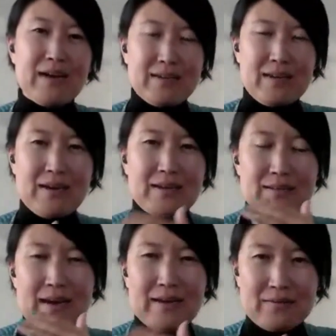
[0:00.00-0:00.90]
I
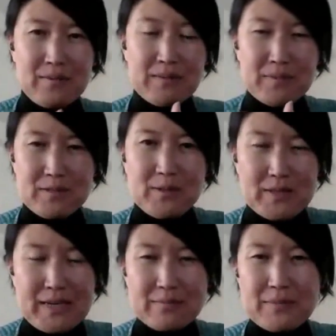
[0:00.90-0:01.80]

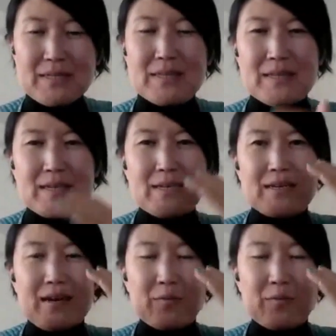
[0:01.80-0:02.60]
absolutely admit, like